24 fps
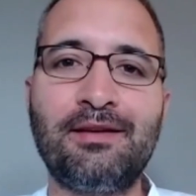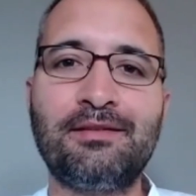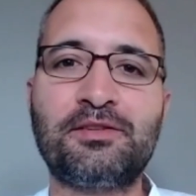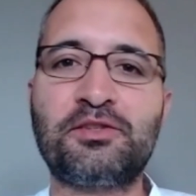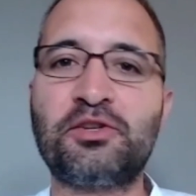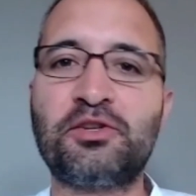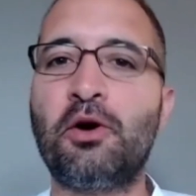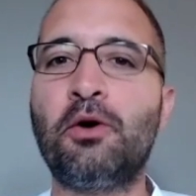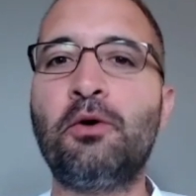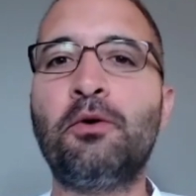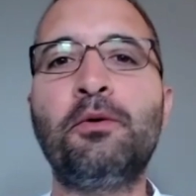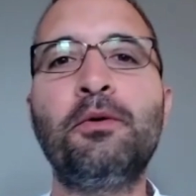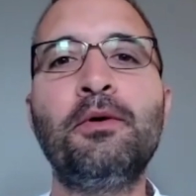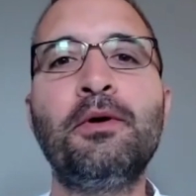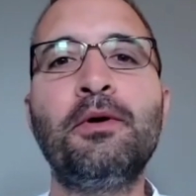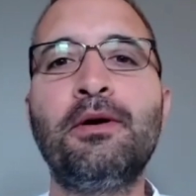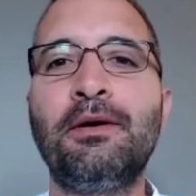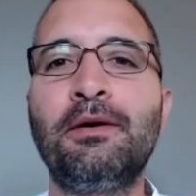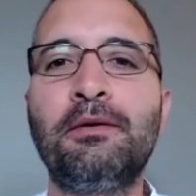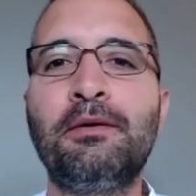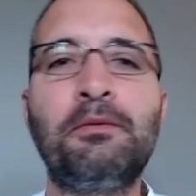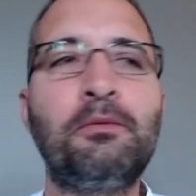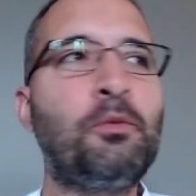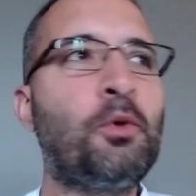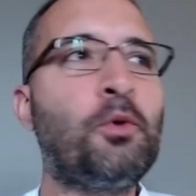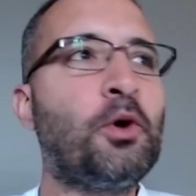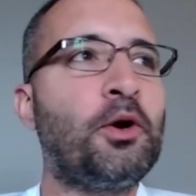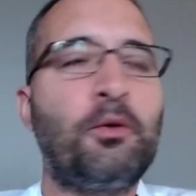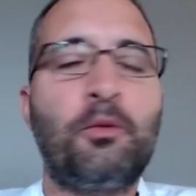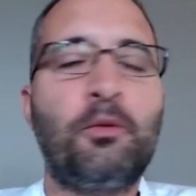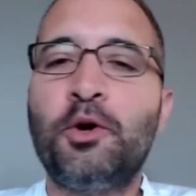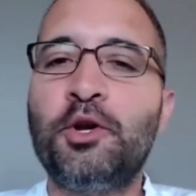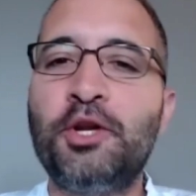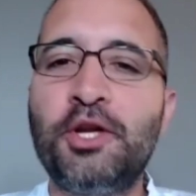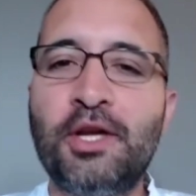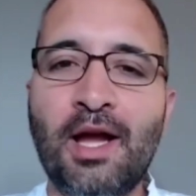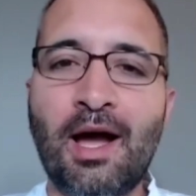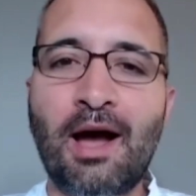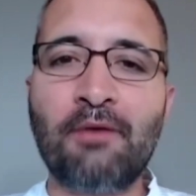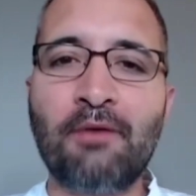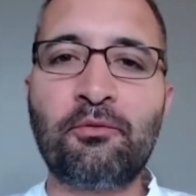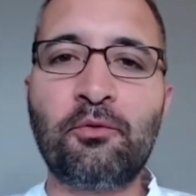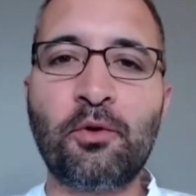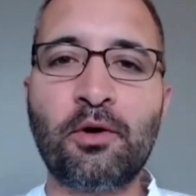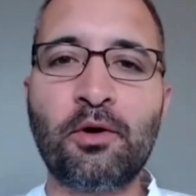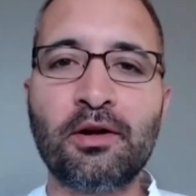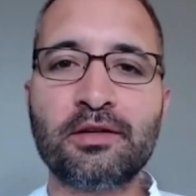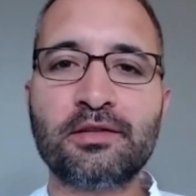So what what do you
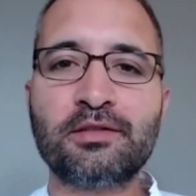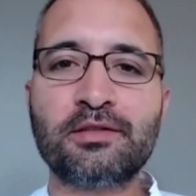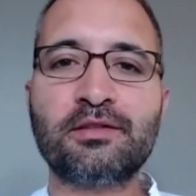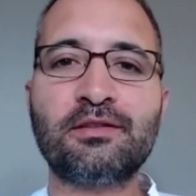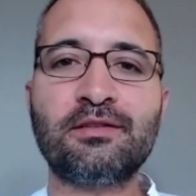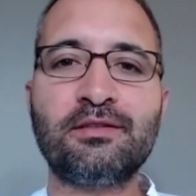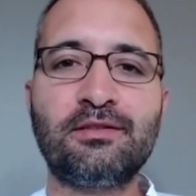got for us?